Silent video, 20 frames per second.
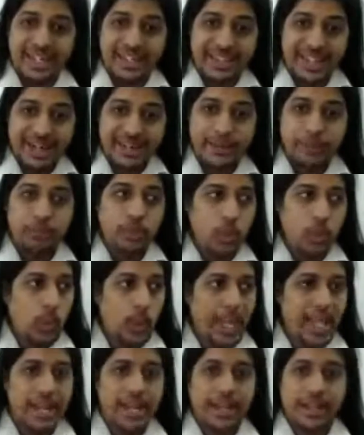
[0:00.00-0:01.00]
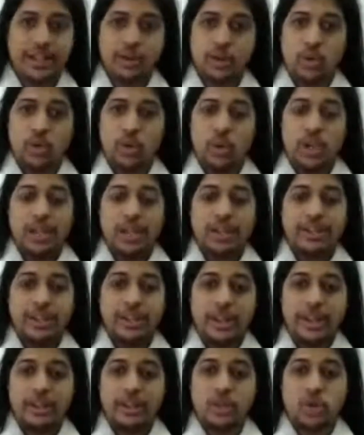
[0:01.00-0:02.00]
like that where
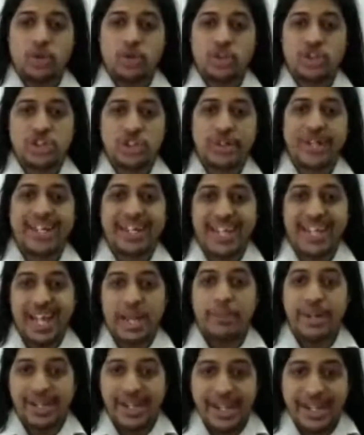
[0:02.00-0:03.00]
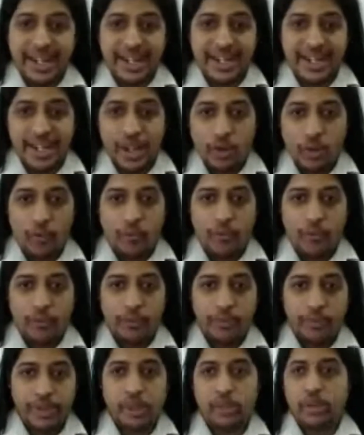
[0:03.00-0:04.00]
those children can be taken care of?
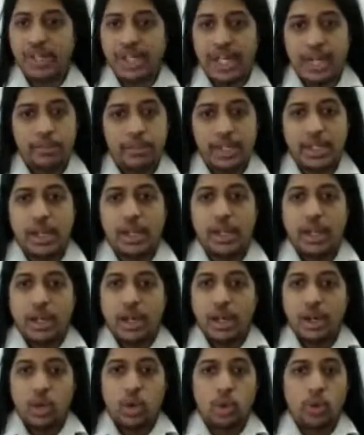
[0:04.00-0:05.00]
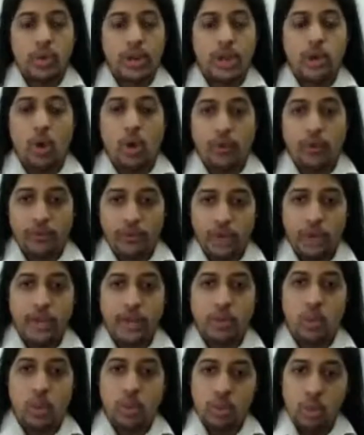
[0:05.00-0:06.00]
Now that can be a good way of
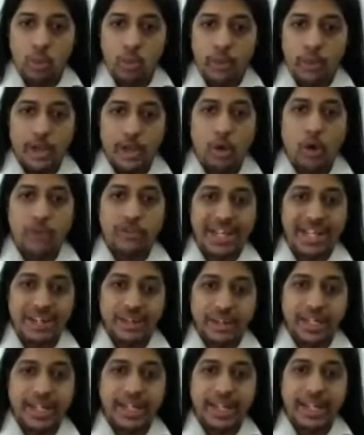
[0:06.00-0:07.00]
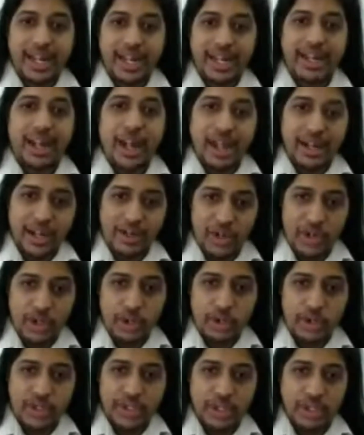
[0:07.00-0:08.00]
like one more way of earning in
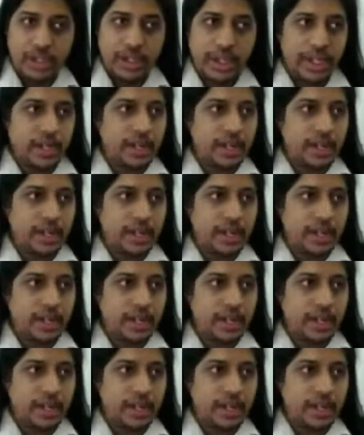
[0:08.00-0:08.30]
revenues.